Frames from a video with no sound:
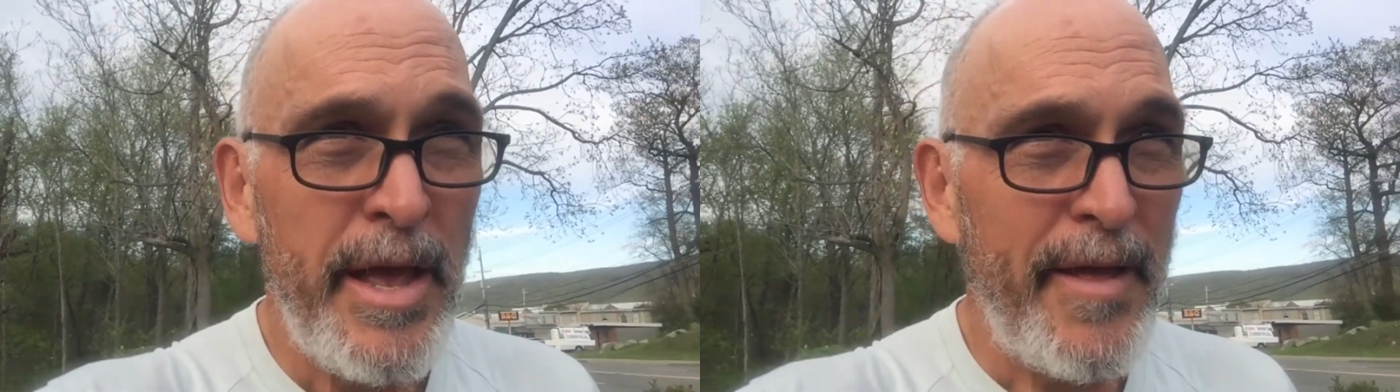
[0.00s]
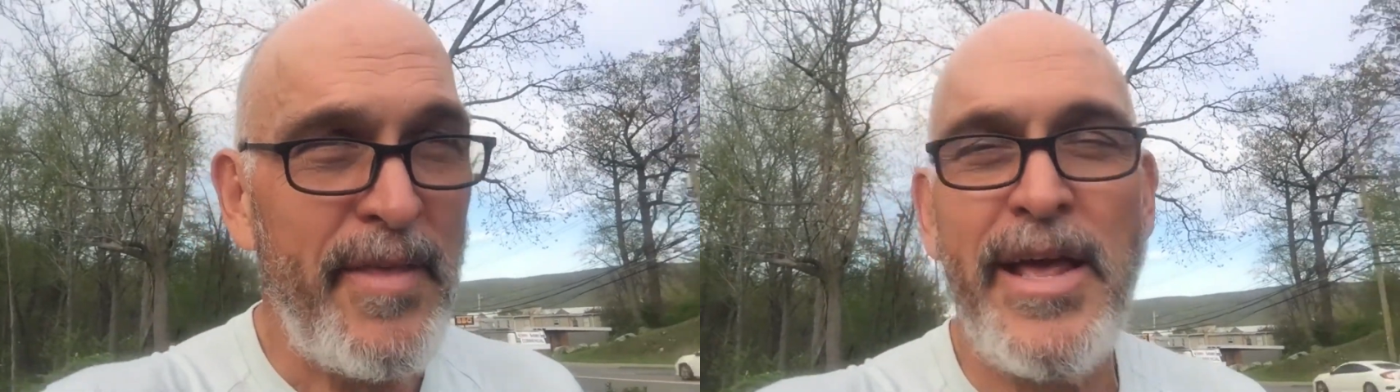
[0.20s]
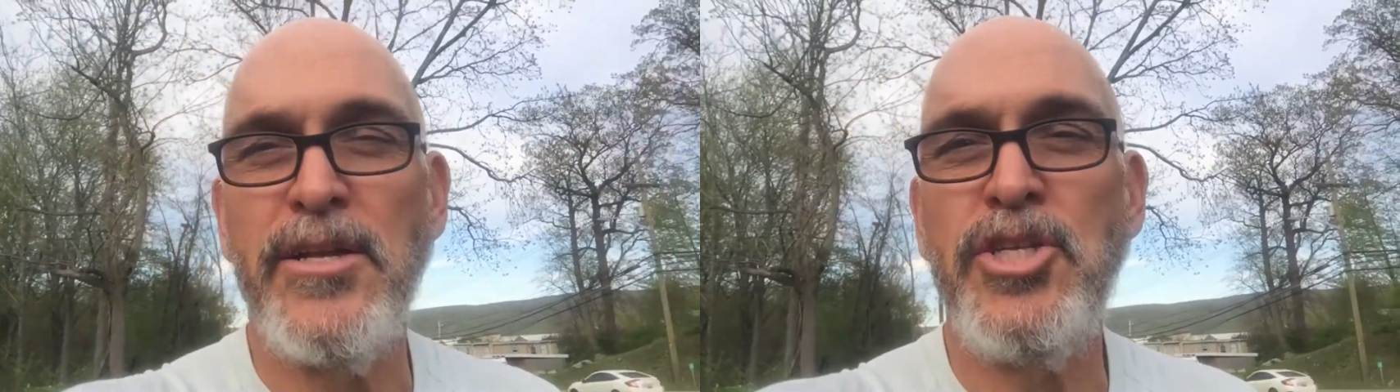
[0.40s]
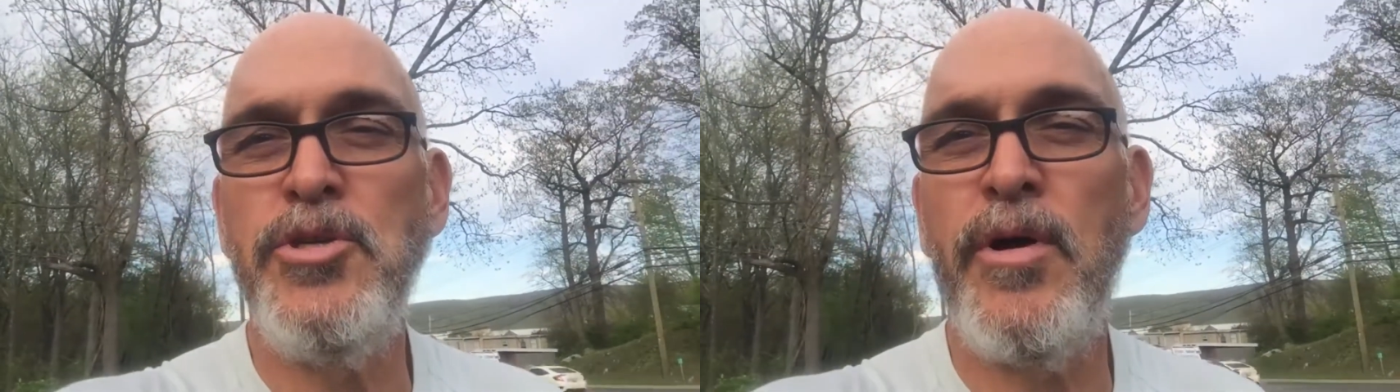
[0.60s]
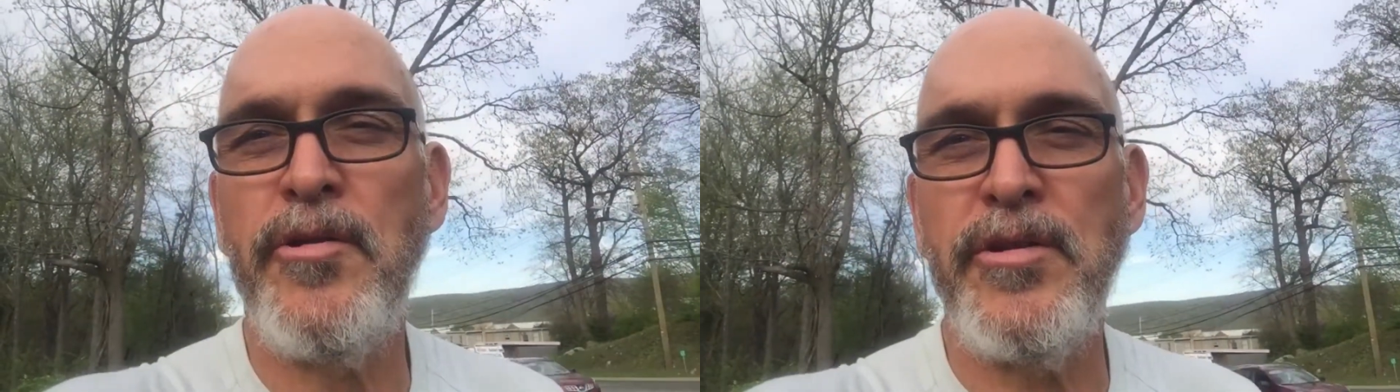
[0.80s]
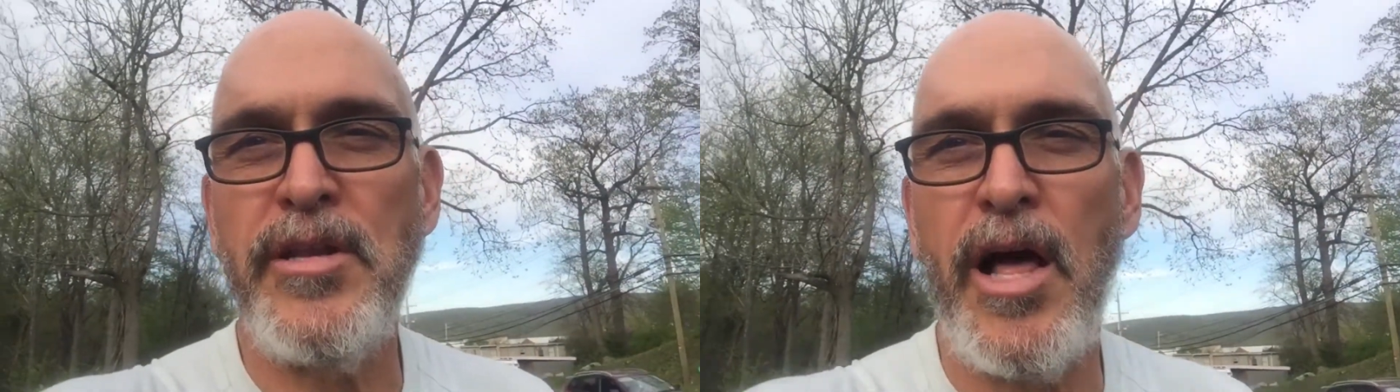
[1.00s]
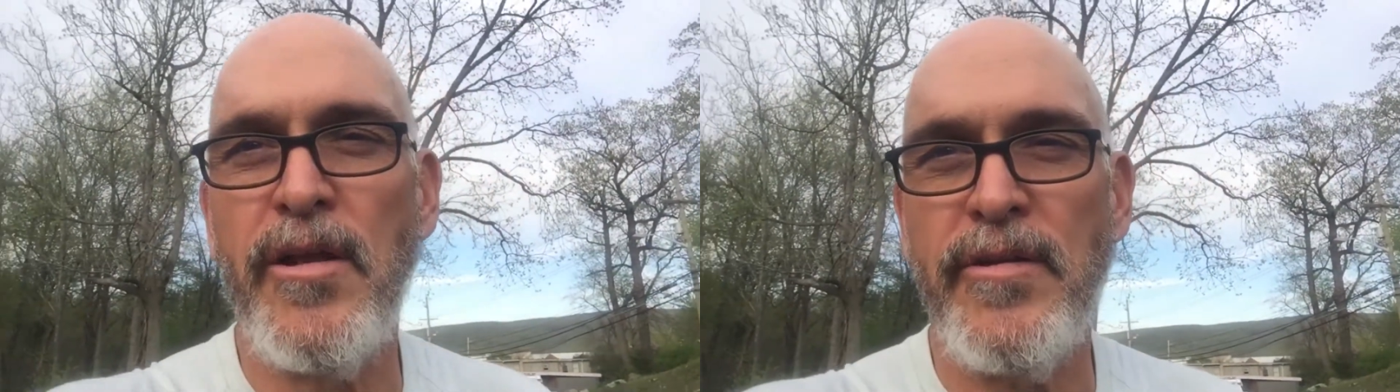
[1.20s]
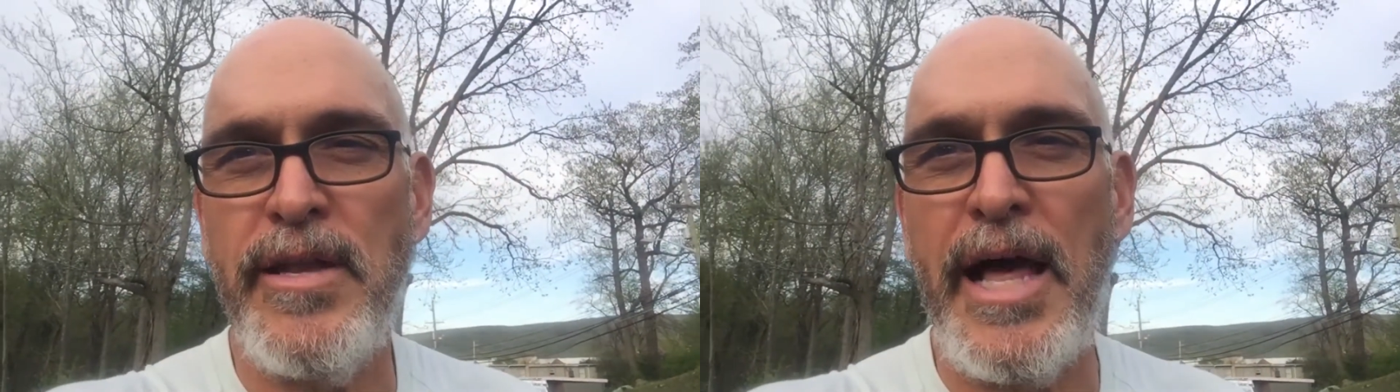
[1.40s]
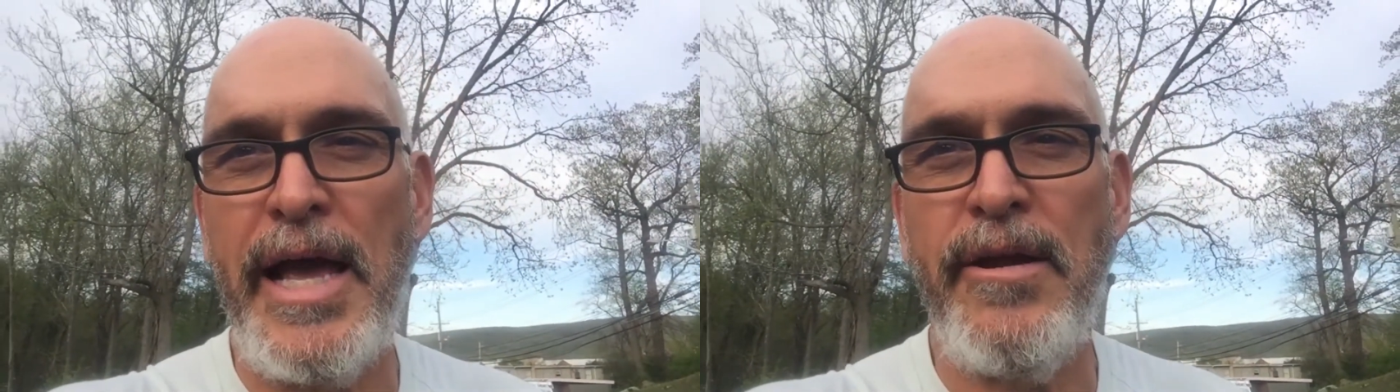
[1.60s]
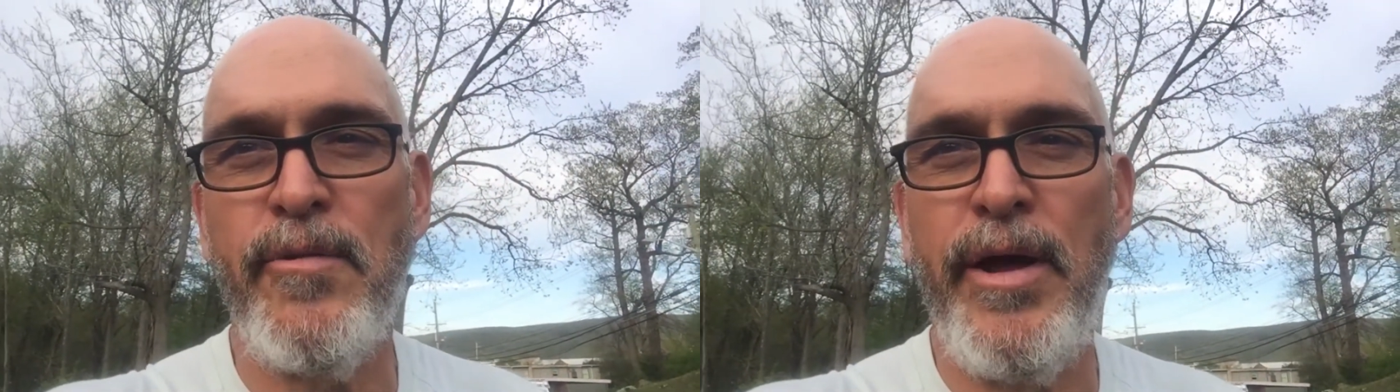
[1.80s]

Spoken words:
And they had a $200 a night